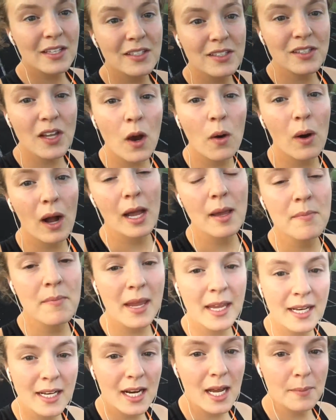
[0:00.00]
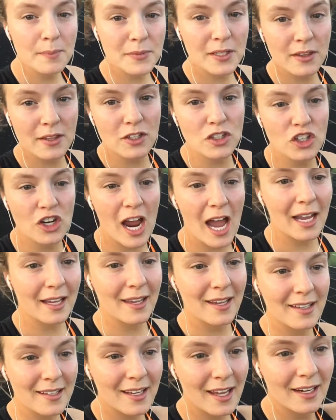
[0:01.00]
So I made it up to the track,
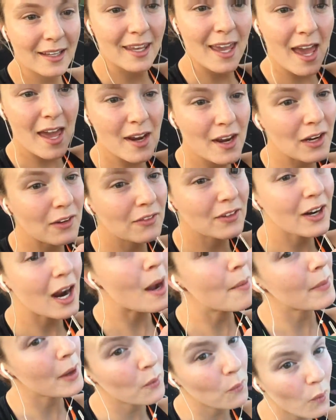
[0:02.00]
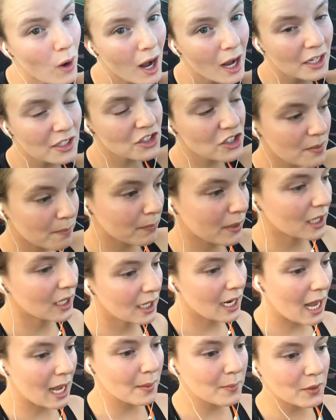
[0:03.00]
and yet again, I forgot my watch,
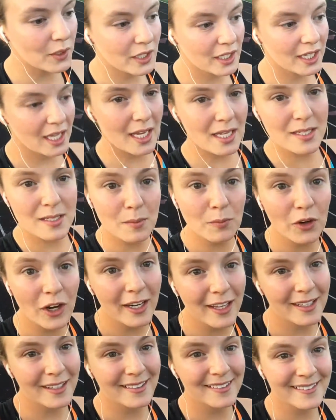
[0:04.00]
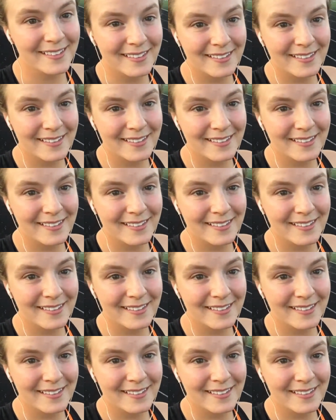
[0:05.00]
but I'm gonna get some run in.